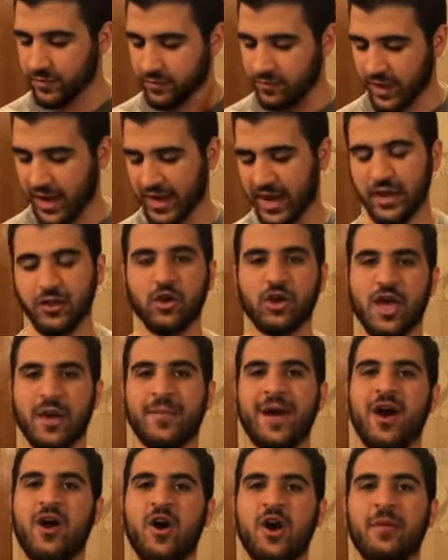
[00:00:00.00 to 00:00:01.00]
like I look at
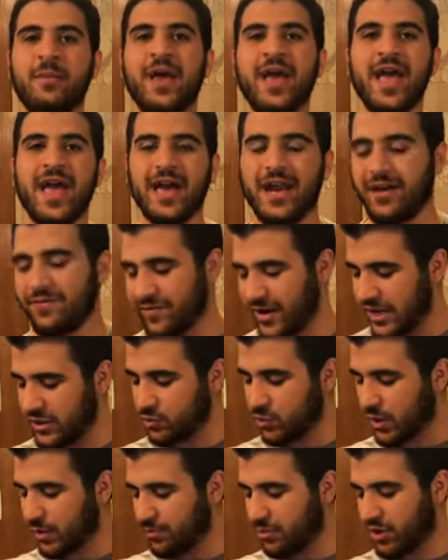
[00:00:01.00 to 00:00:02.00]
my arm and I find
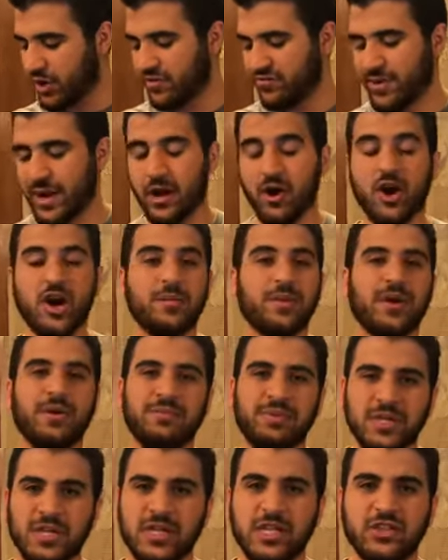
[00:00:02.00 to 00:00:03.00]
one part of my arm
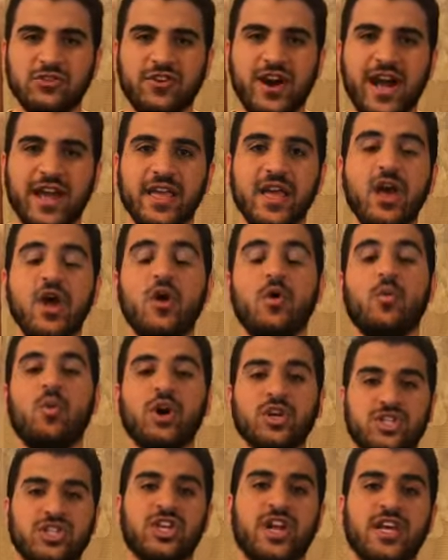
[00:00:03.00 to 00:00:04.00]
completely dry,
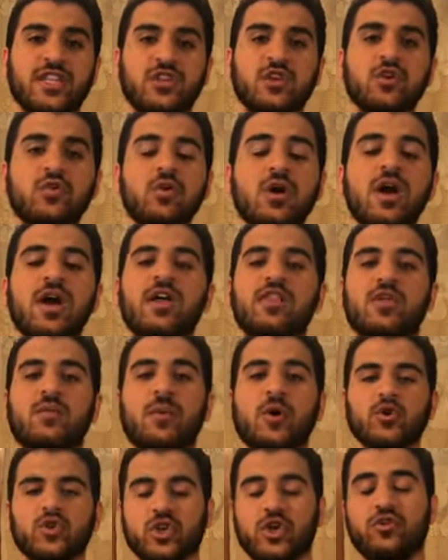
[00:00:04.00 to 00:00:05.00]
what should I do? The
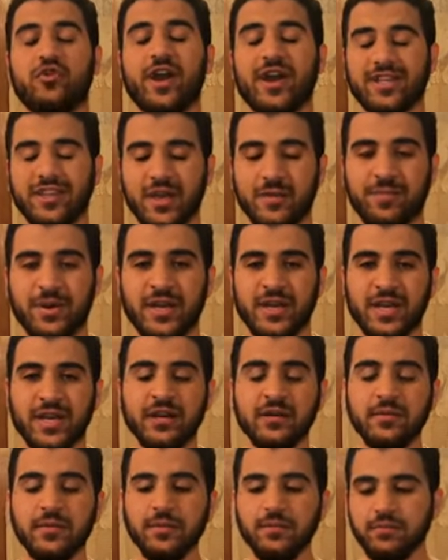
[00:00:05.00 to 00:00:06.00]
most correct
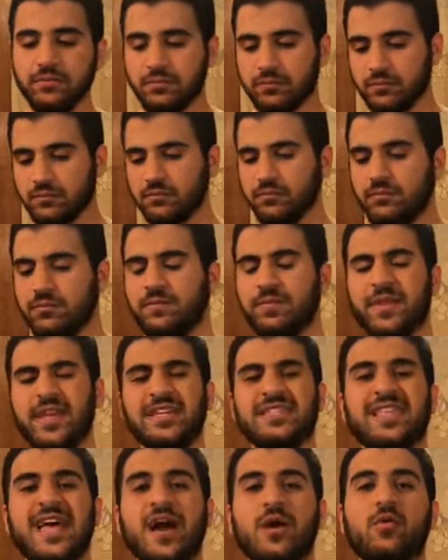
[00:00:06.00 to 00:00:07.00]
opinion
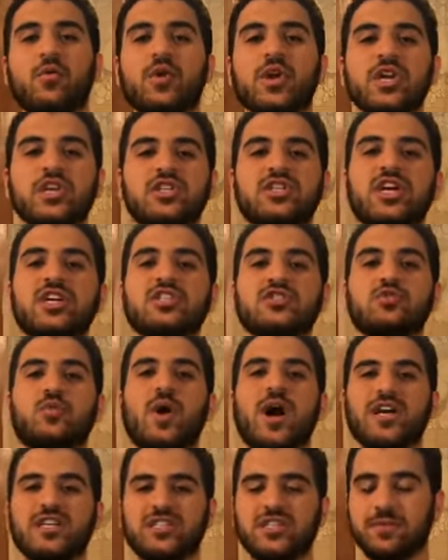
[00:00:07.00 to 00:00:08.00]
is that we just
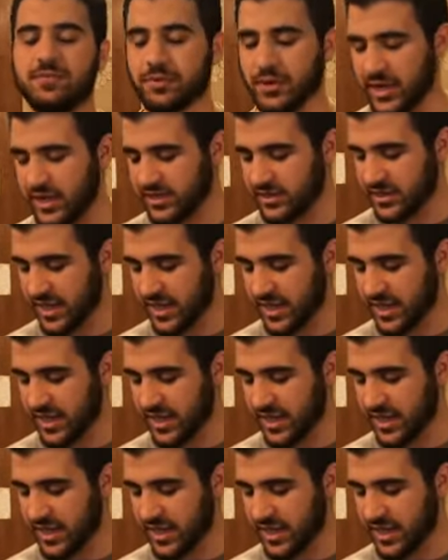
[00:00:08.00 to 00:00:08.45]
wash the place